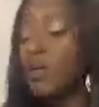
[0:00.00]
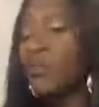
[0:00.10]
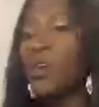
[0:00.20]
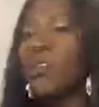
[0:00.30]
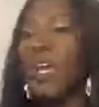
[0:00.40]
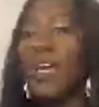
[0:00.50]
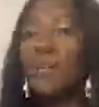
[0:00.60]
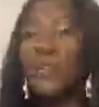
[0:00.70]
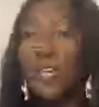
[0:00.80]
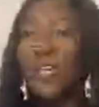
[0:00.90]
because I
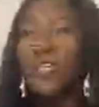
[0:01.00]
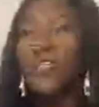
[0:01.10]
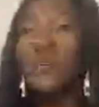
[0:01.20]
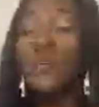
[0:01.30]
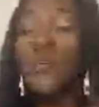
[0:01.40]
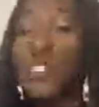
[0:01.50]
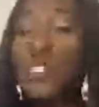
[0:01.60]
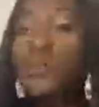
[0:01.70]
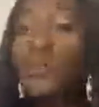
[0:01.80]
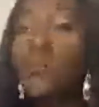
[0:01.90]
am taking the
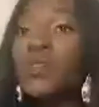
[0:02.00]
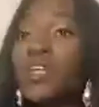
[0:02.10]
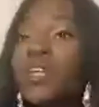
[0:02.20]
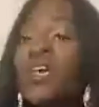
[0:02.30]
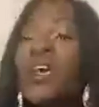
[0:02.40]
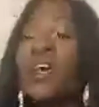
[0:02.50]
principles that,